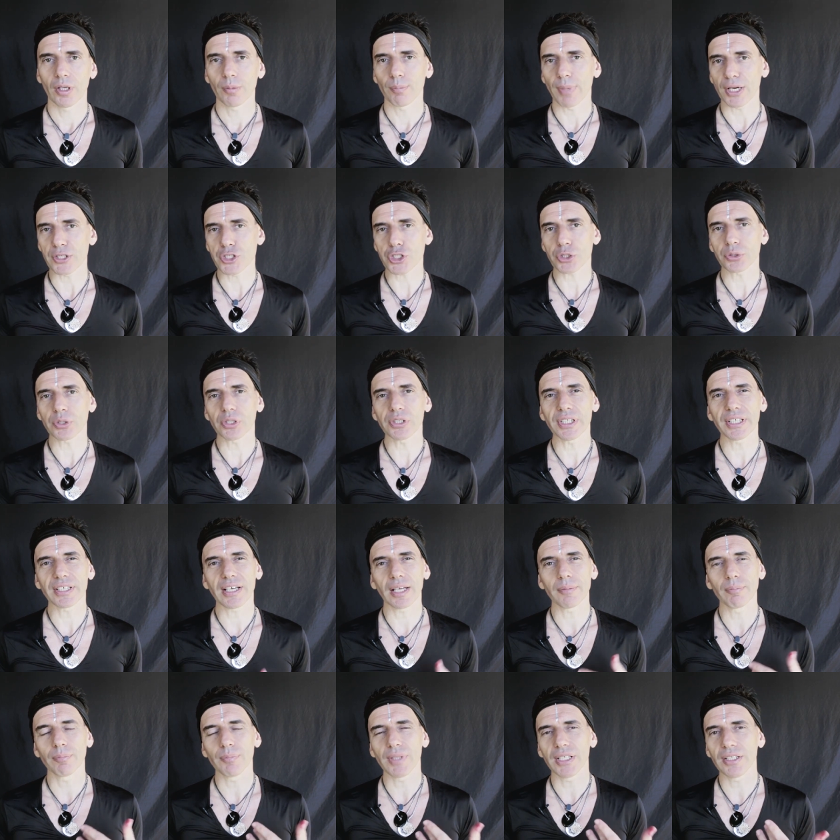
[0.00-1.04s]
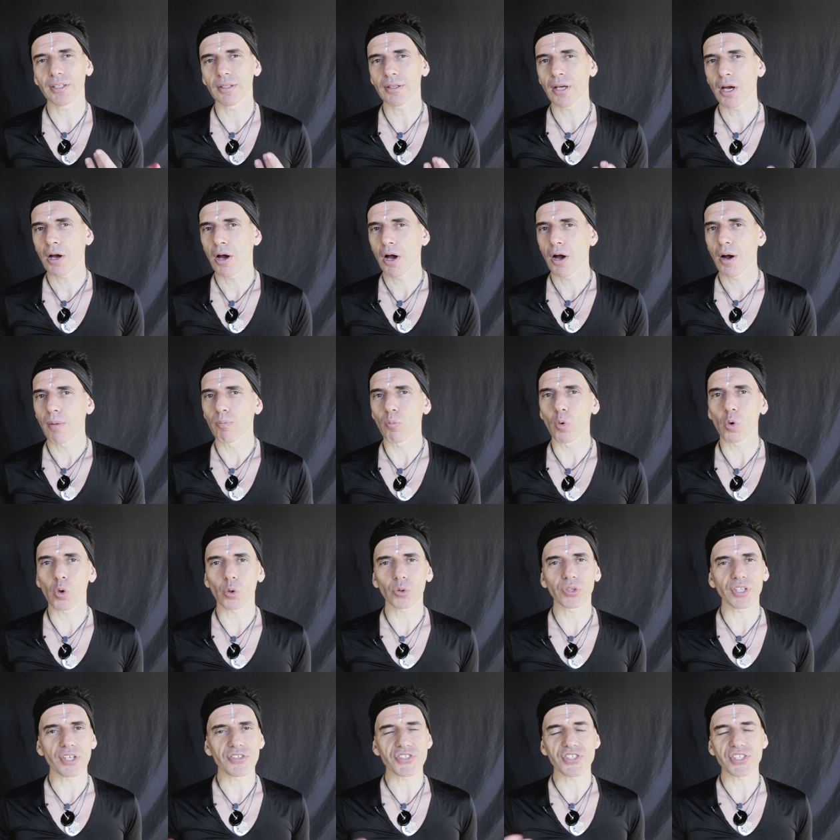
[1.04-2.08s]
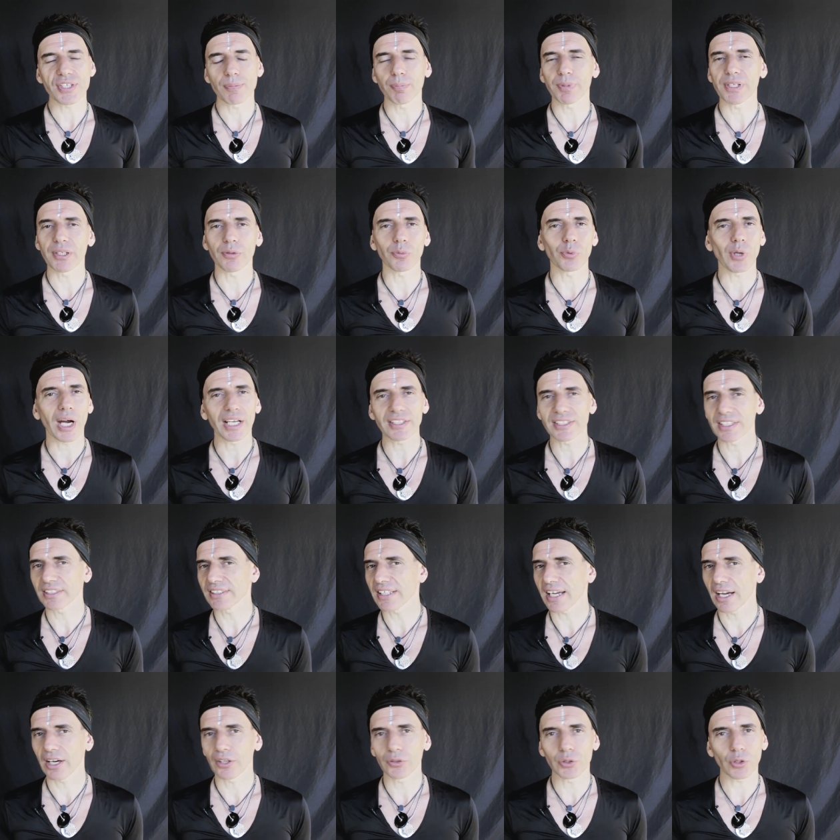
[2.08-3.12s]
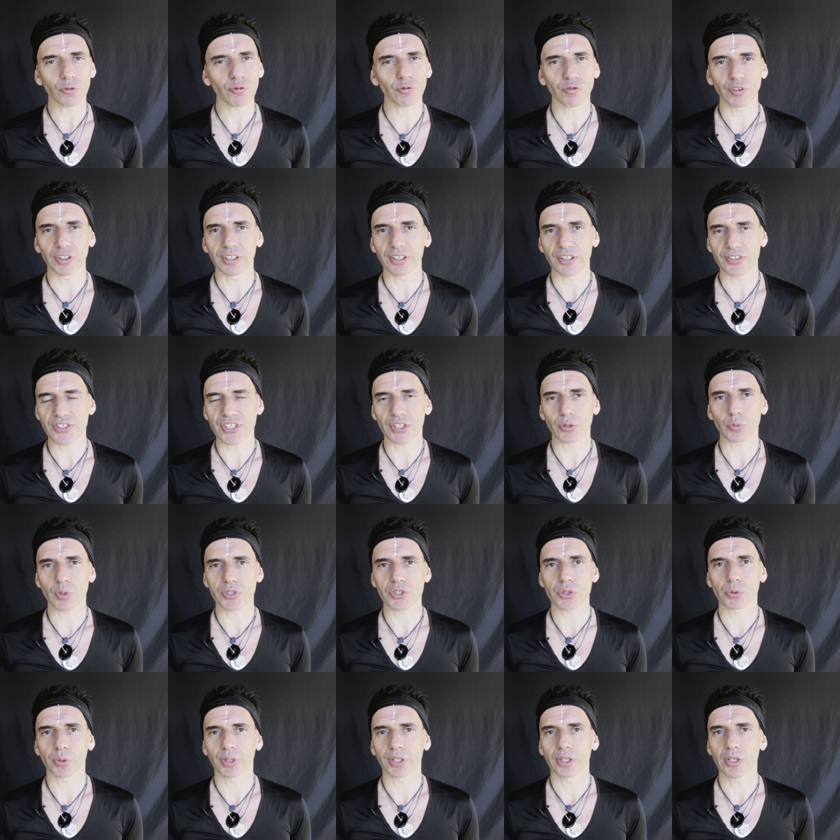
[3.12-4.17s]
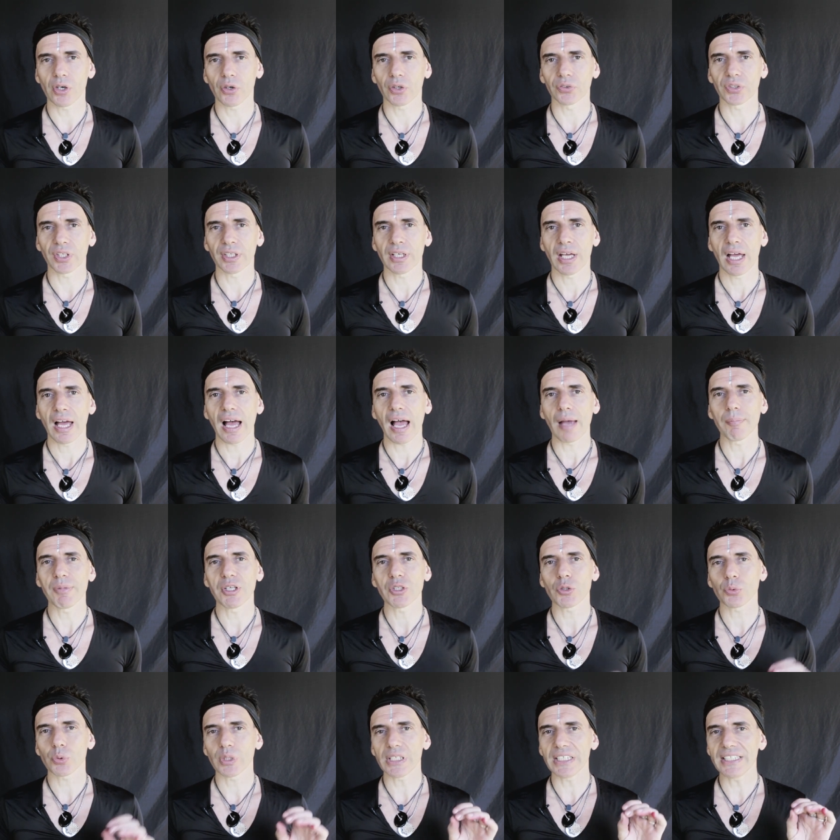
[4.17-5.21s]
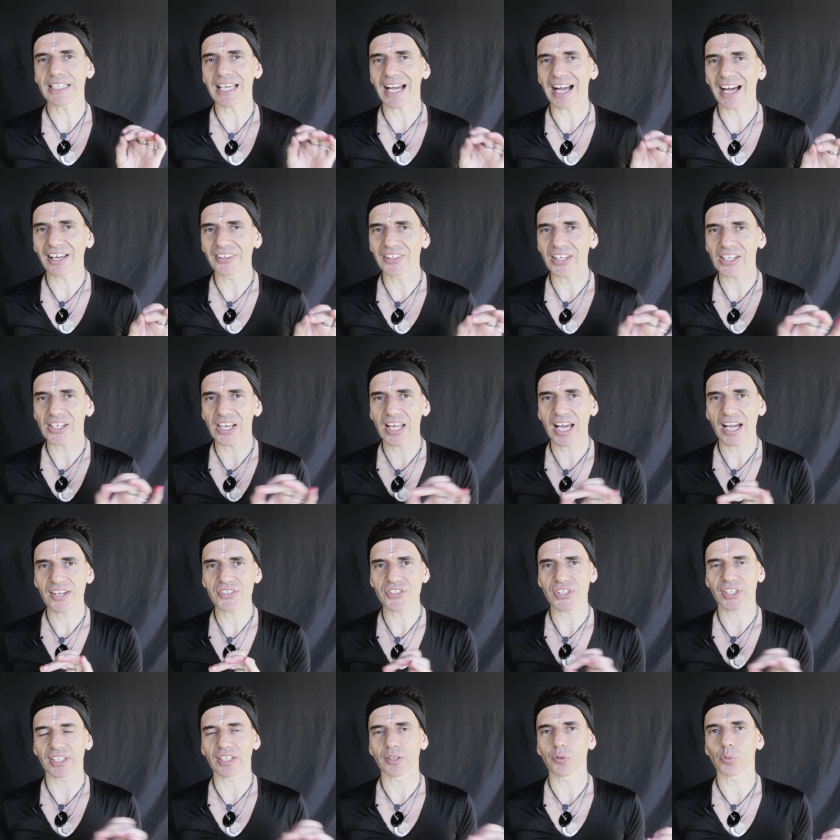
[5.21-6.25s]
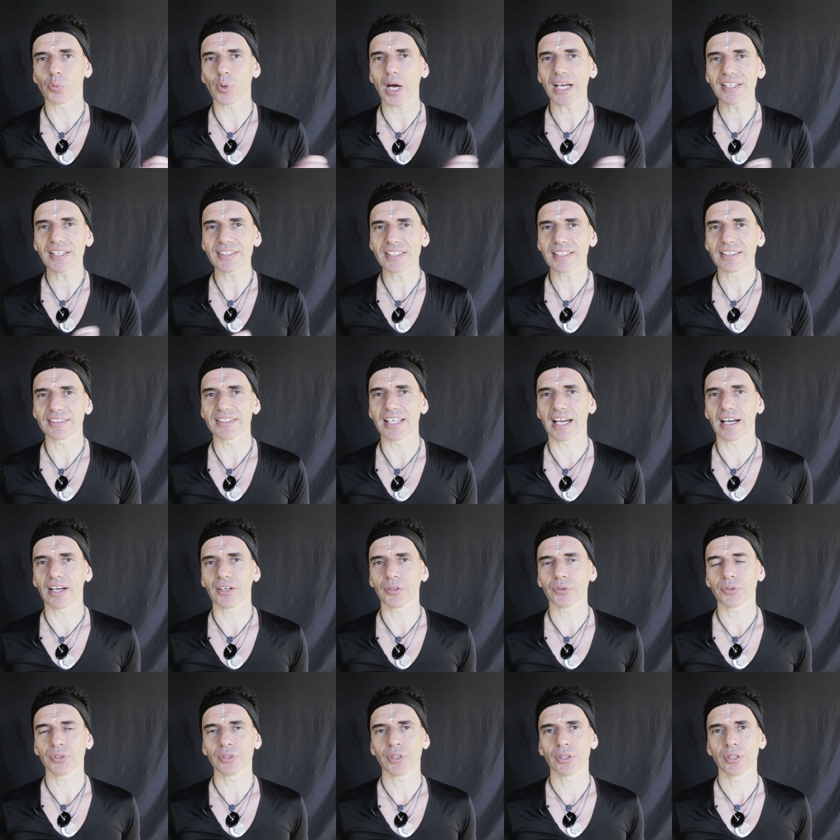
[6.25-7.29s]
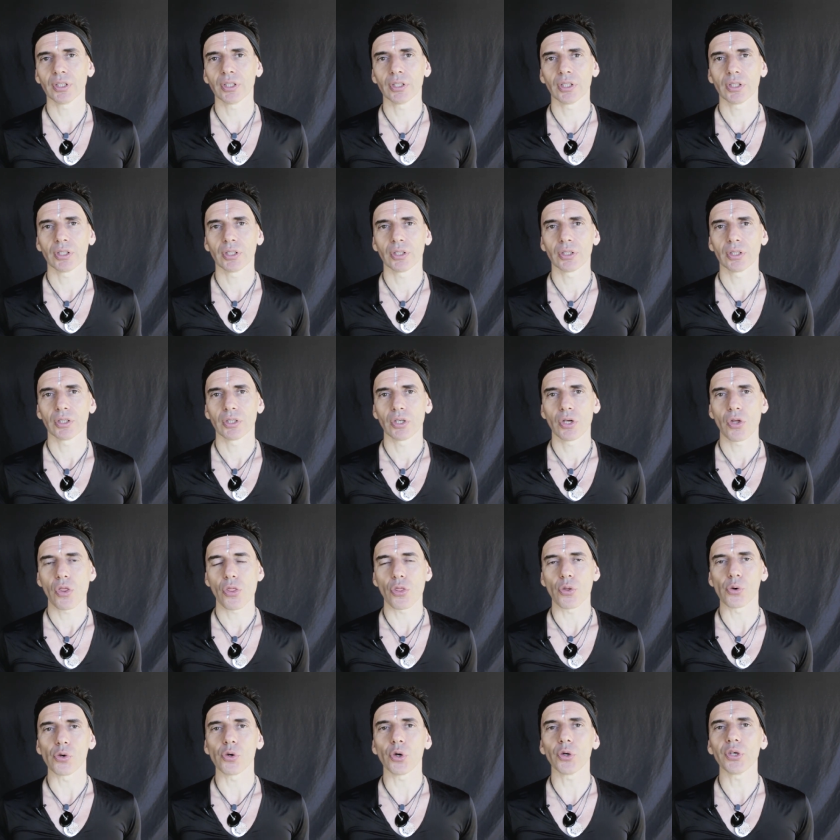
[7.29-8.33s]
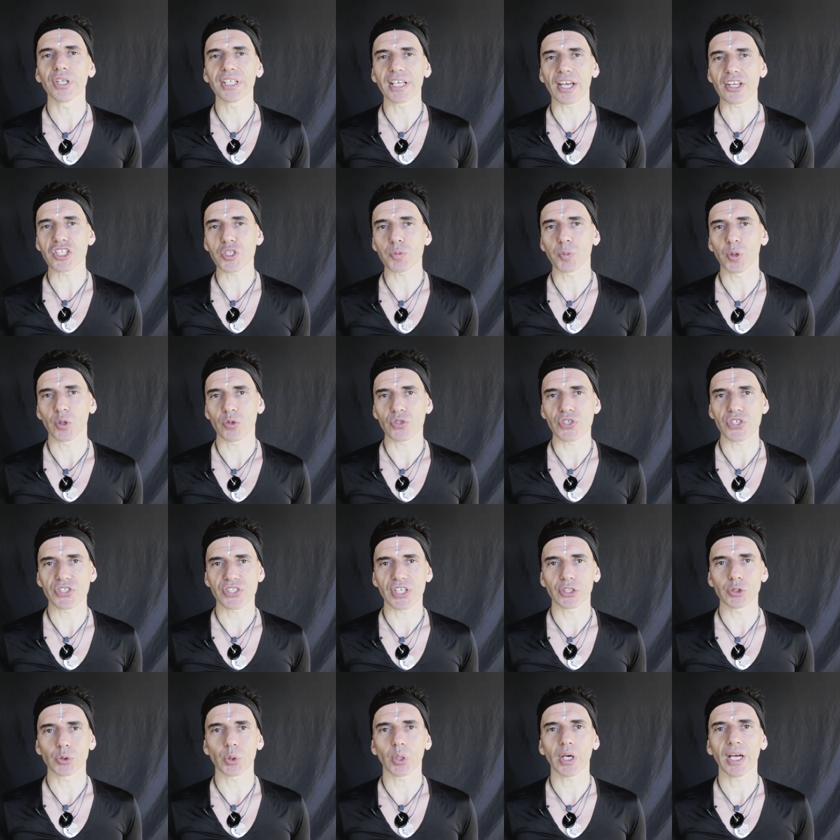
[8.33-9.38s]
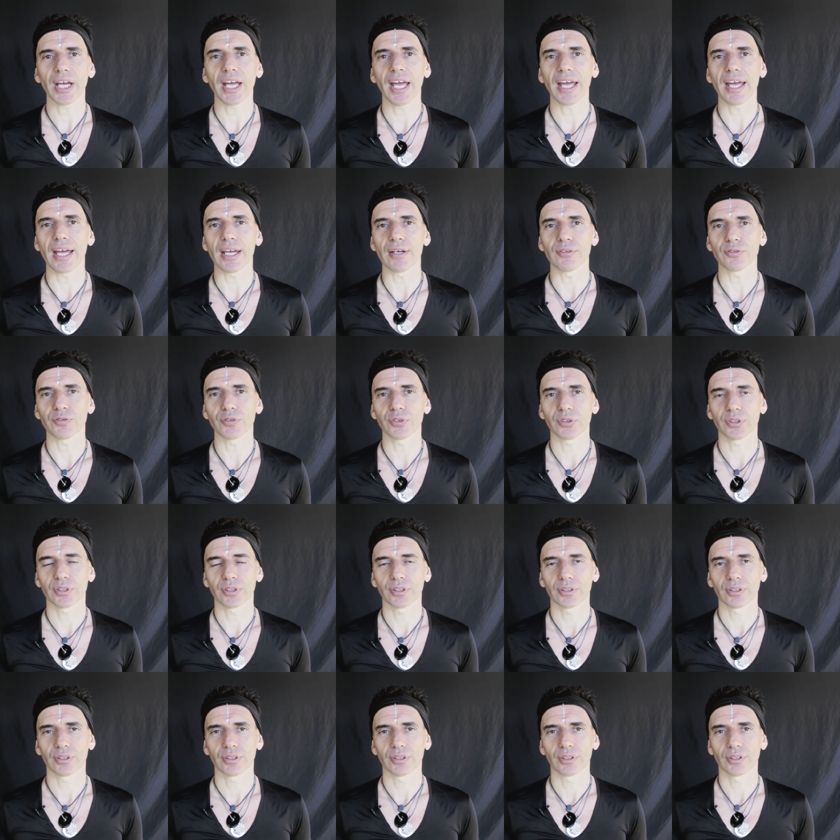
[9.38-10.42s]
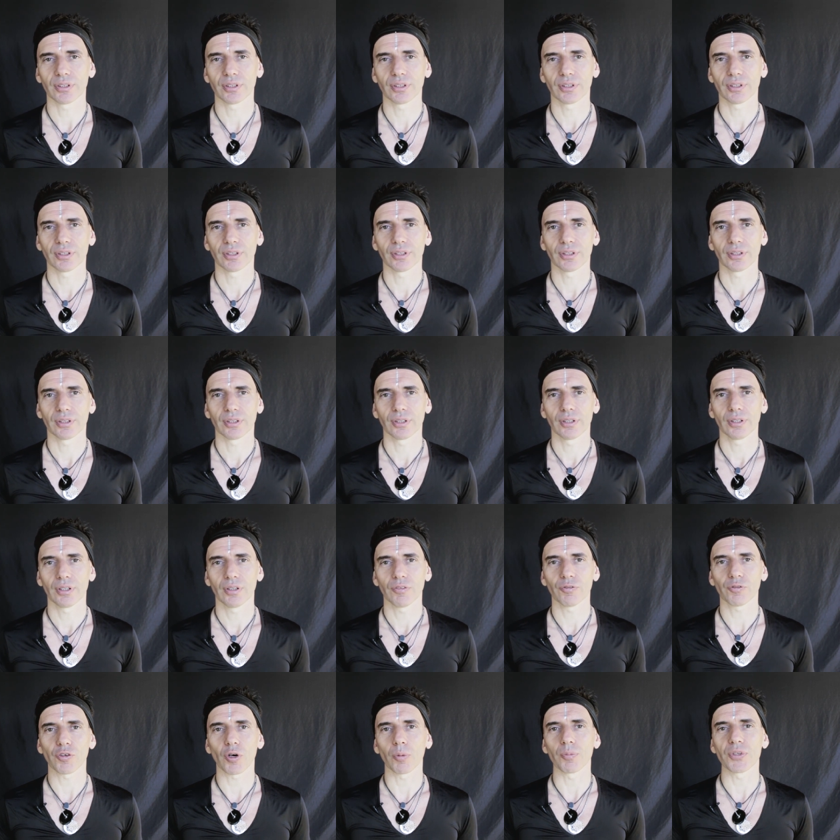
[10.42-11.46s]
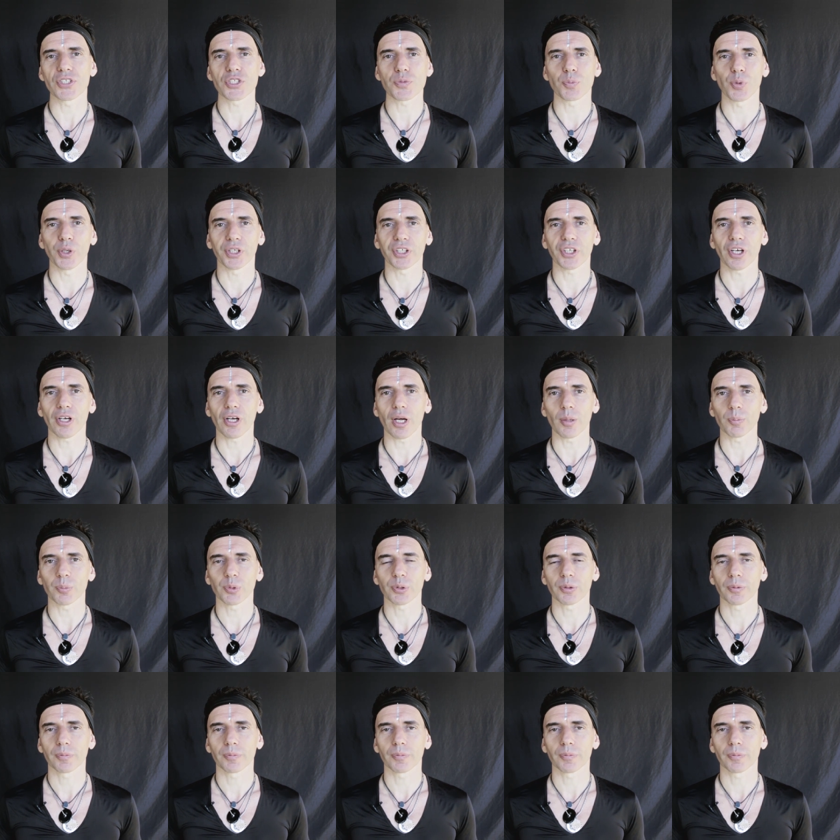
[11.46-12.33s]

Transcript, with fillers: By journaling, I mean more than simply writing down your feelings and what's going on. I mean, really analyzing and writing down the learning experiences that you have from this breakup.